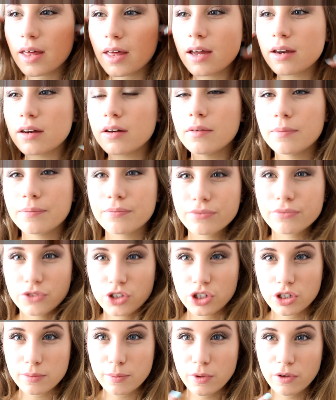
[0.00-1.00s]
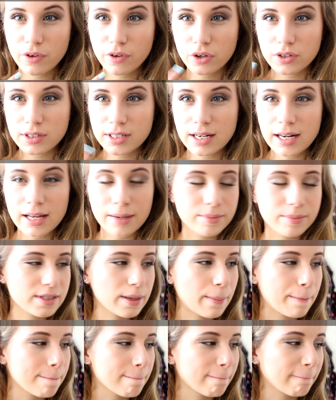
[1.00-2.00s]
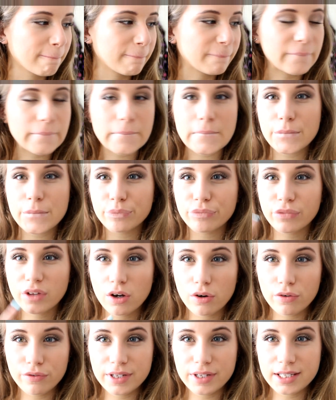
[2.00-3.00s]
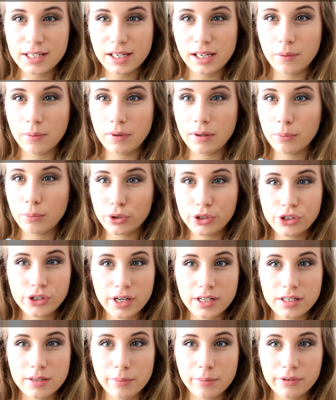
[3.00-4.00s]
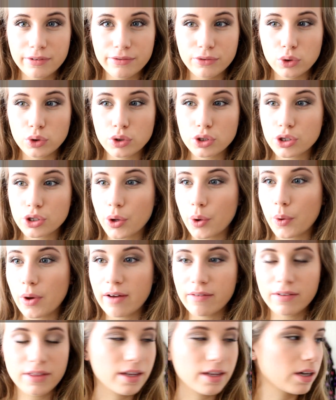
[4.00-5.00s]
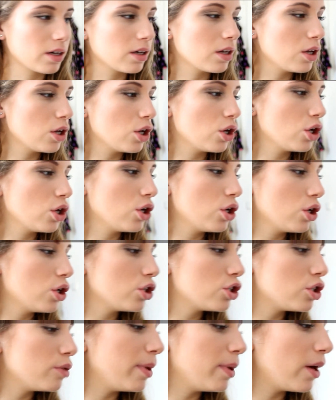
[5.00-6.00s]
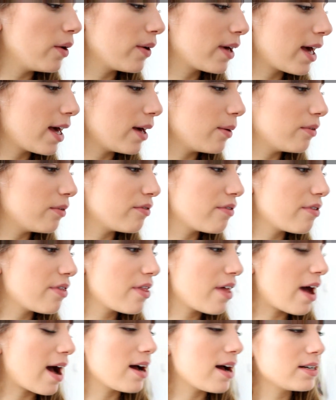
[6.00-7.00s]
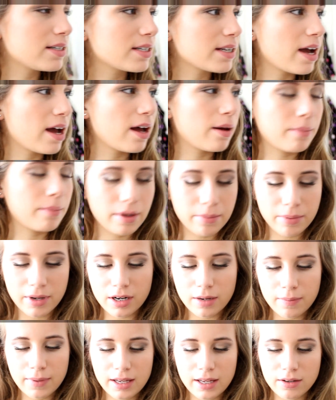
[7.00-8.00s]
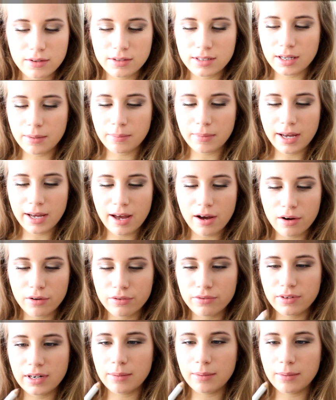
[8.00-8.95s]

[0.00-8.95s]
Then just moving on to lips. Obviously we moisturised them before, so everything should be okay with that. I'm going to be using my e.l.f.